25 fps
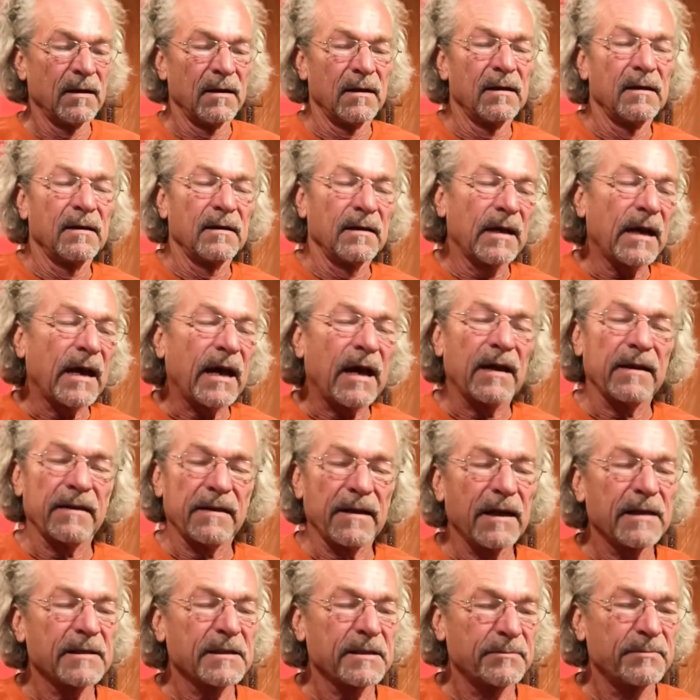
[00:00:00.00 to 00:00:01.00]
Yeah,
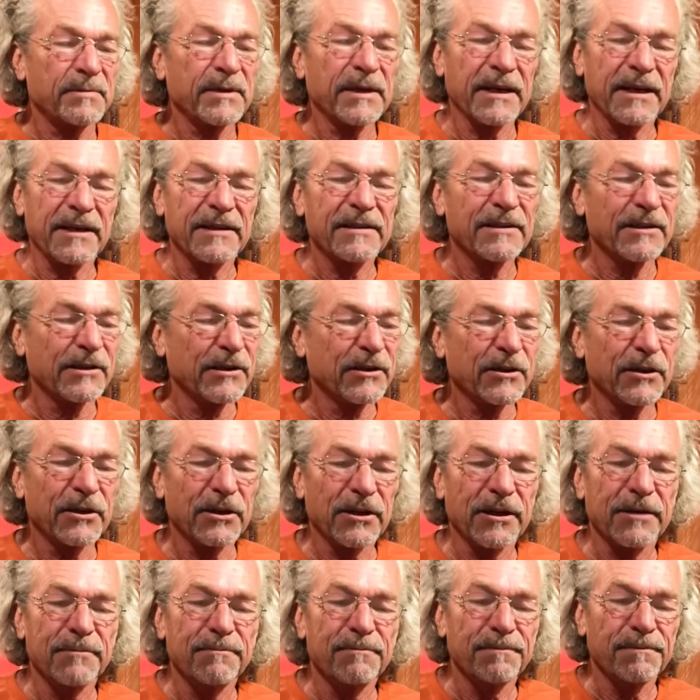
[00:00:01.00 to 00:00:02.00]
that's beginning to look
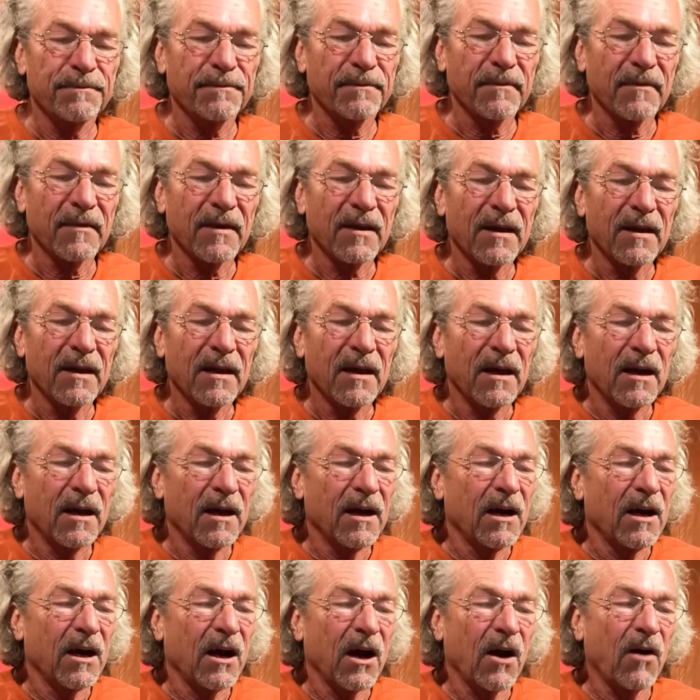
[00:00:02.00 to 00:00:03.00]
good.
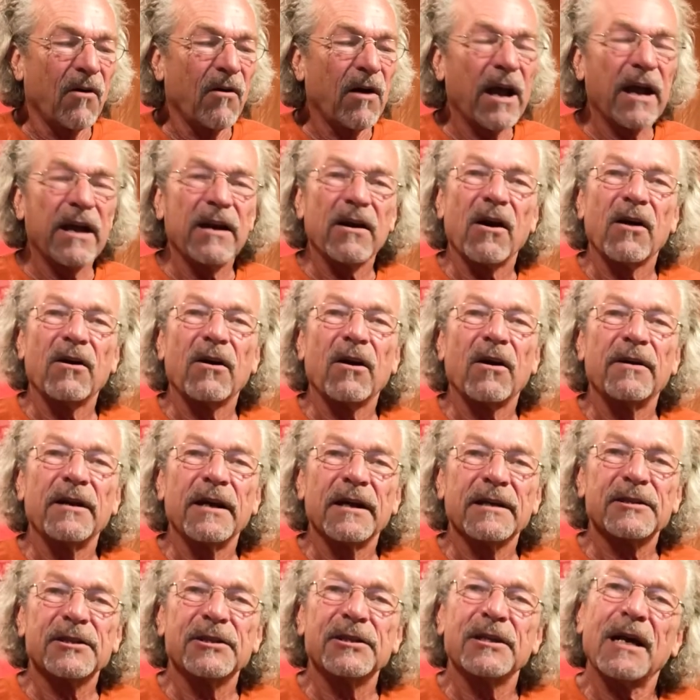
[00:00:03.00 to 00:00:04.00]
Alright, on our
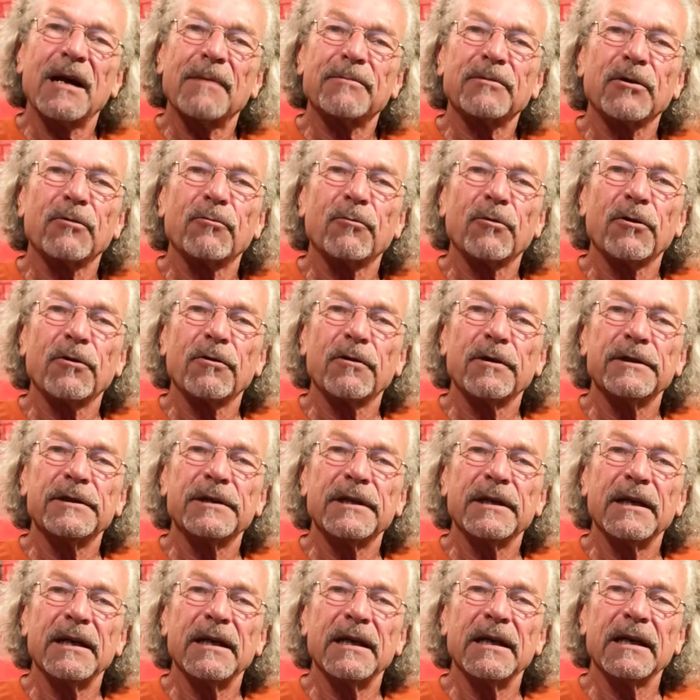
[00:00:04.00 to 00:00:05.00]
next chapter we're going to
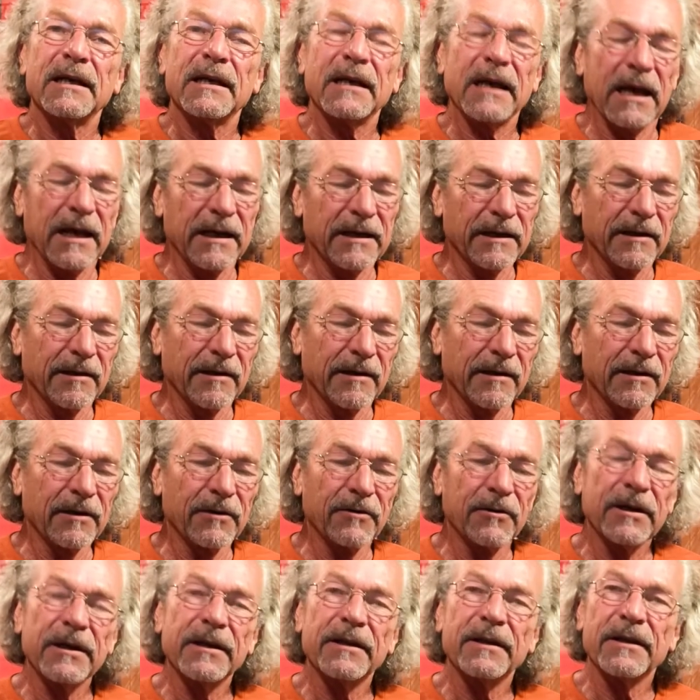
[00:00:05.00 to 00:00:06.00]
ink and color
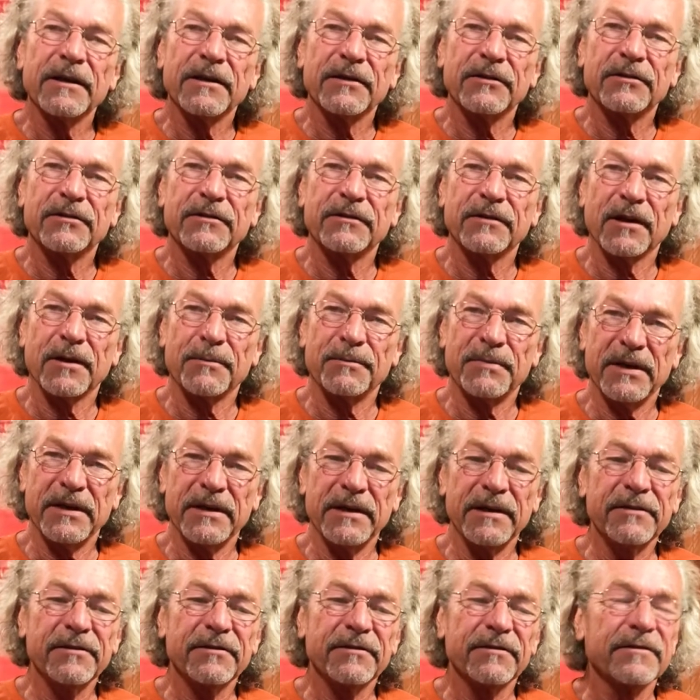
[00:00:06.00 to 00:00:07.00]
in this
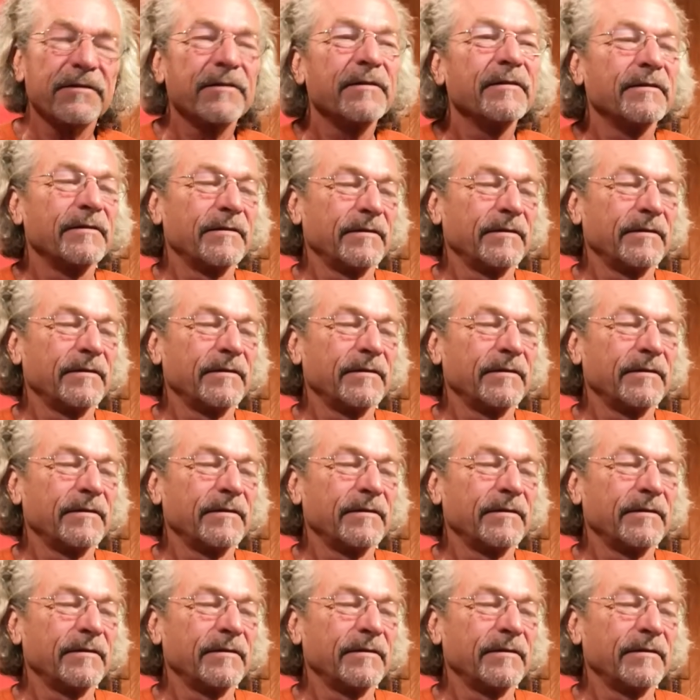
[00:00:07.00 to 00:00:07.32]
piece,